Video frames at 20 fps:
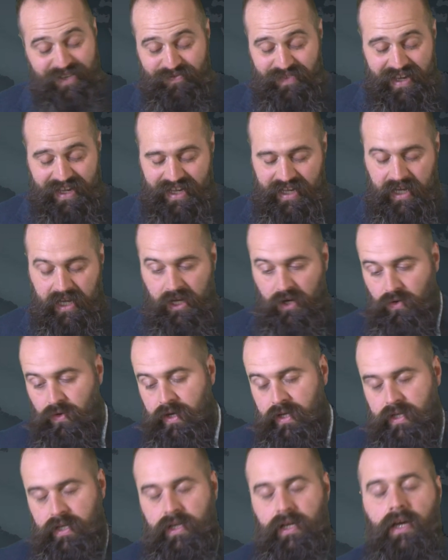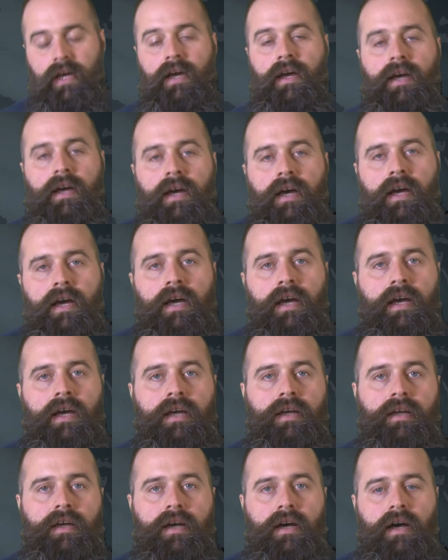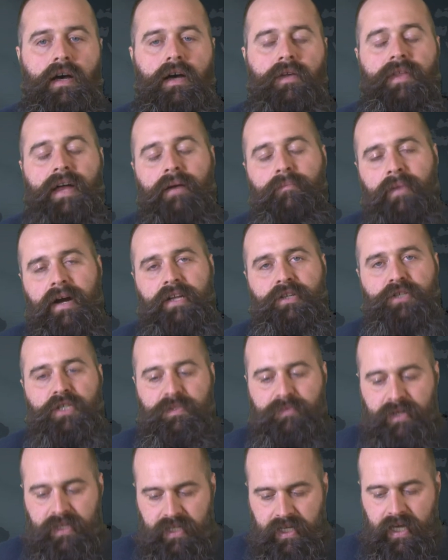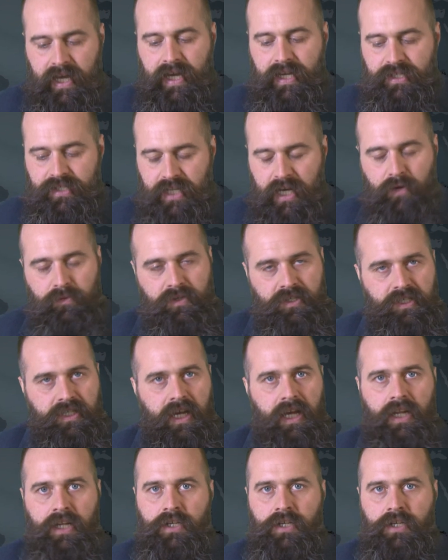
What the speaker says: guy credit, that might just be the case. That was said in